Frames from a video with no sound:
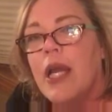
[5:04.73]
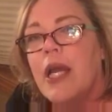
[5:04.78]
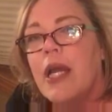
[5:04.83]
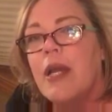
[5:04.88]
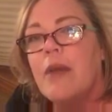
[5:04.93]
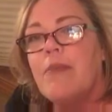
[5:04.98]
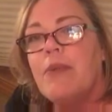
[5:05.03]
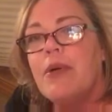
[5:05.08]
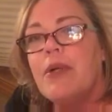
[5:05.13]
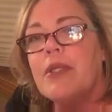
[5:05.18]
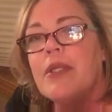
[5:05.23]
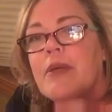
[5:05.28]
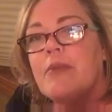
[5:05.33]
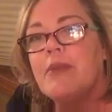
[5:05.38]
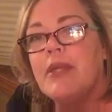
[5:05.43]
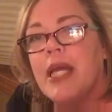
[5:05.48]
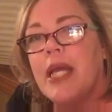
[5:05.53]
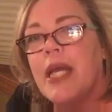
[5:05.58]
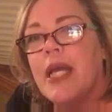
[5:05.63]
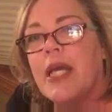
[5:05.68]
and I pulled up
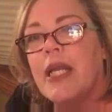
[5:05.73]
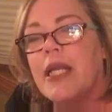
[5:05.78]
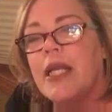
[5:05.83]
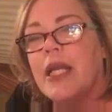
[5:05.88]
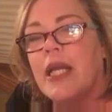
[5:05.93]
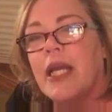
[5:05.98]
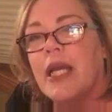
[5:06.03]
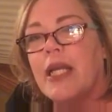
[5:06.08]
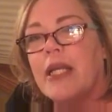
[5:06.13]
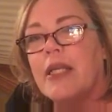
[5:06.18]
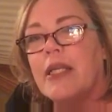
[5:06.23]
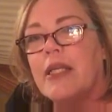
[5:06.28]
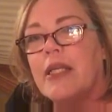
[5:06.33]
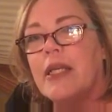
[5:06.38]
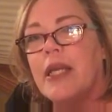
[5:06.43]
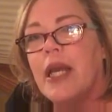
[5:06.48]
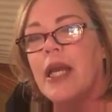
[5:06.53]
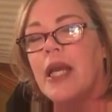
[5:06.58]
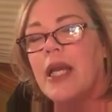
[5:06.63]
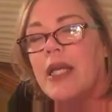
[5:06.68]
the ad again,
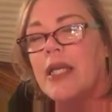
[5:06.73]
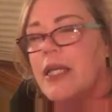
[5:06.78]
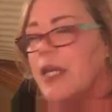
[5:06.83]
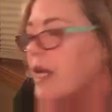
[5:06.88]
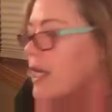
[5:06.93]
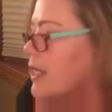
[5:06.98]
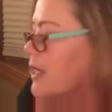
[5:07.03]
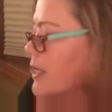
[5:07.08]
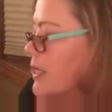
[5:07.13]
and I